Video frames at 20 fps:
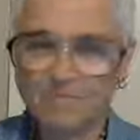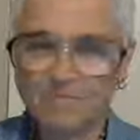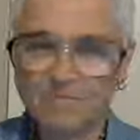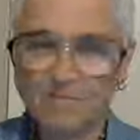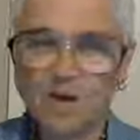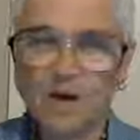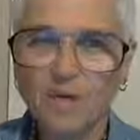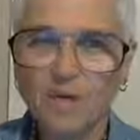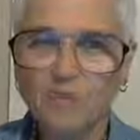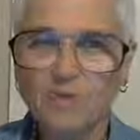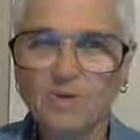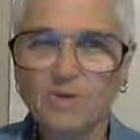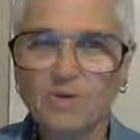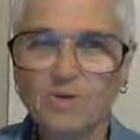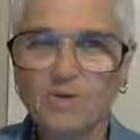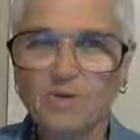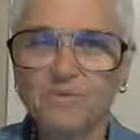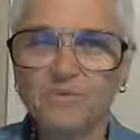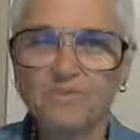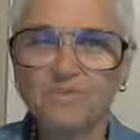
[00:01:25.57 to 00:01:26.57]

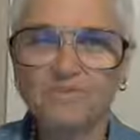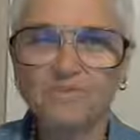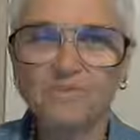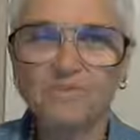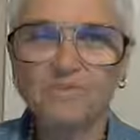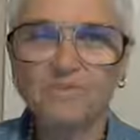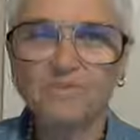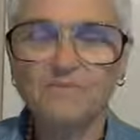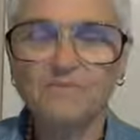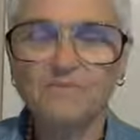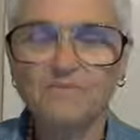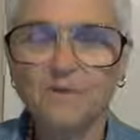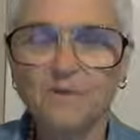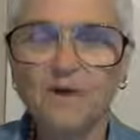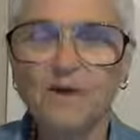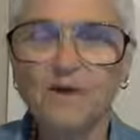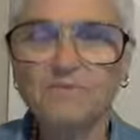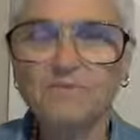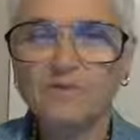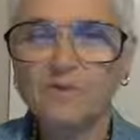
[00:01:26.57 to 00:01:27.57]
popular for
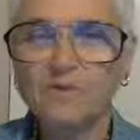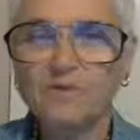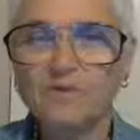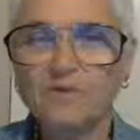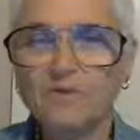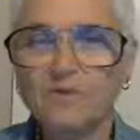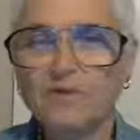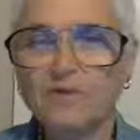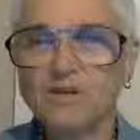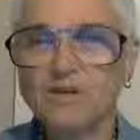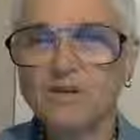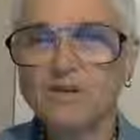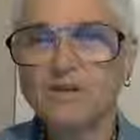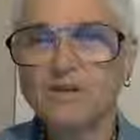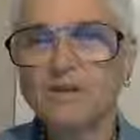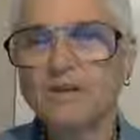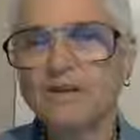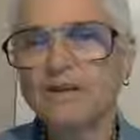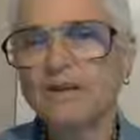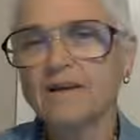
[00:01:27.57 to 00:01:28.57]
offering to Krishna,
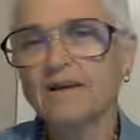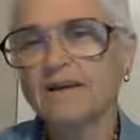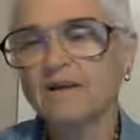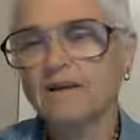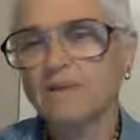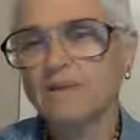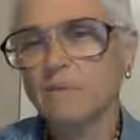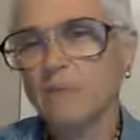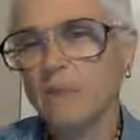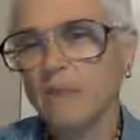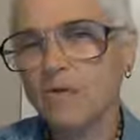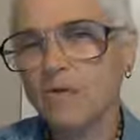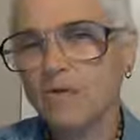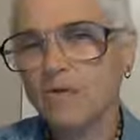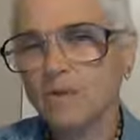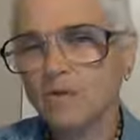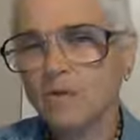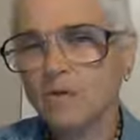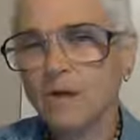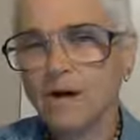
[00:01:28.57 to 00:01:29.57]

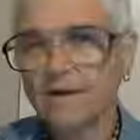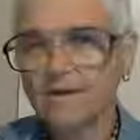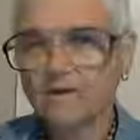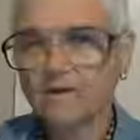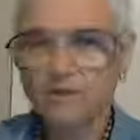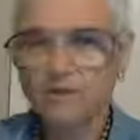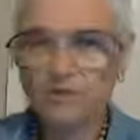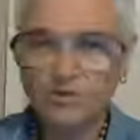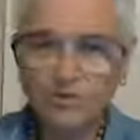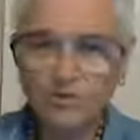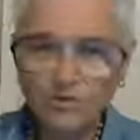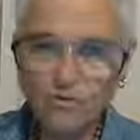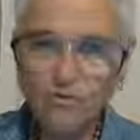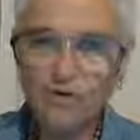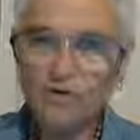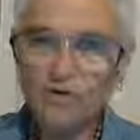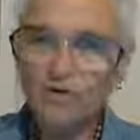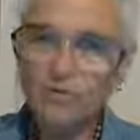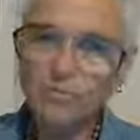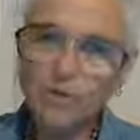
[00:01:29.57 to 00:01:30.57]
requires
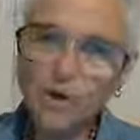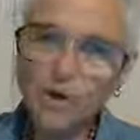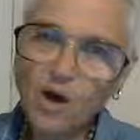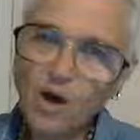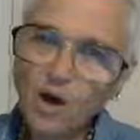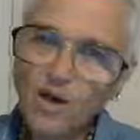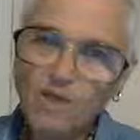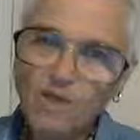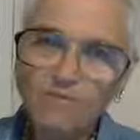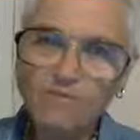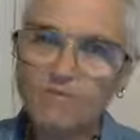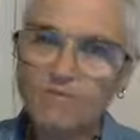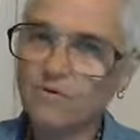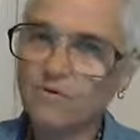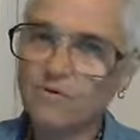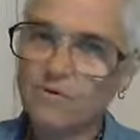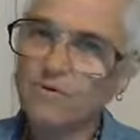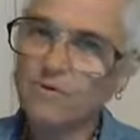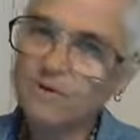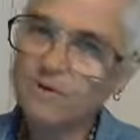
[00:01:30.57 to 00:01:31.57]
stirring the pot
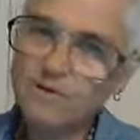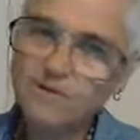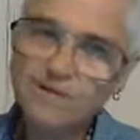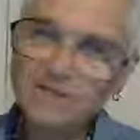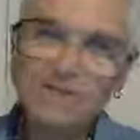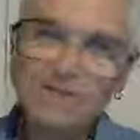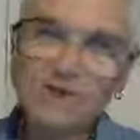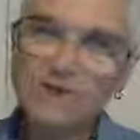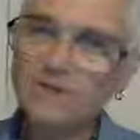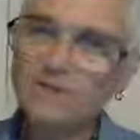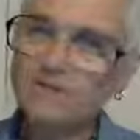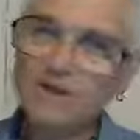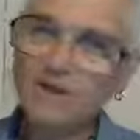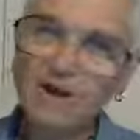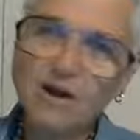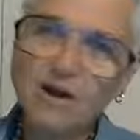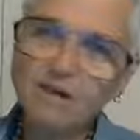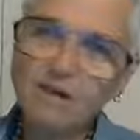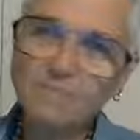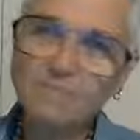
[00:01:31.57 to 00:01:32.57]
for a really long
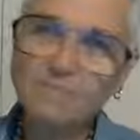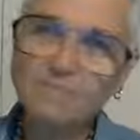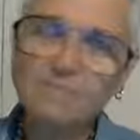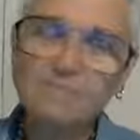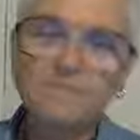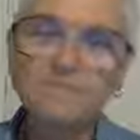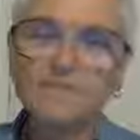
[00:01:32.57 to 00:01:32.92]
time